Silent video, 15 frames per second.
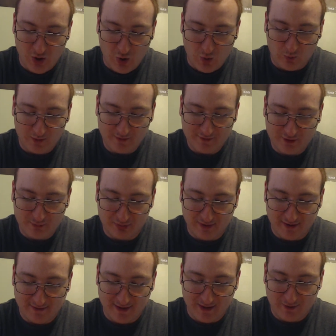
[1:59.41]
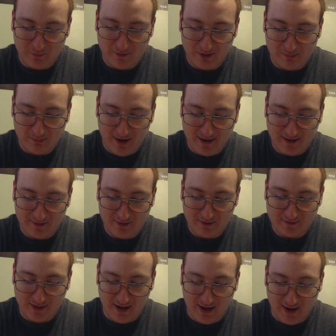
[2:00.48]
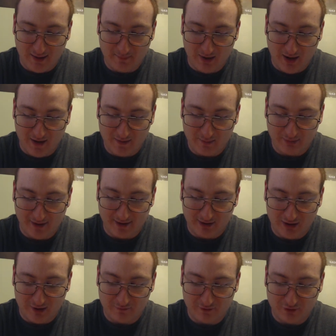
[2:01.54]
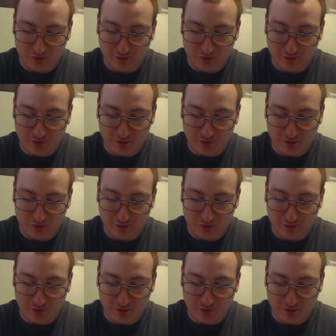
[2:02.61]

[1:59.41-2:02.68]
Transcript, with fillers: What is the plan now that we are back in the time on the planet Comfort